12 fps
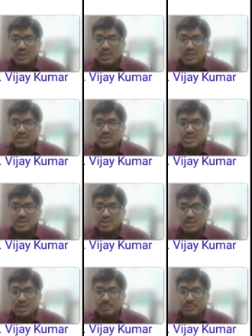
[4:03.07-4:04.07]
h
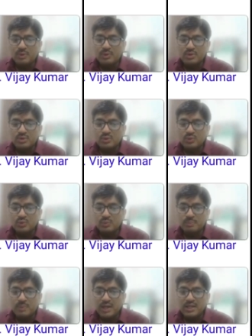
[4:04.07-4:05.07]
upon 2
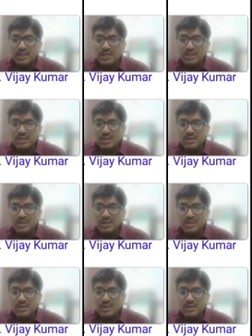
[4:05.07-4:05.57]
pi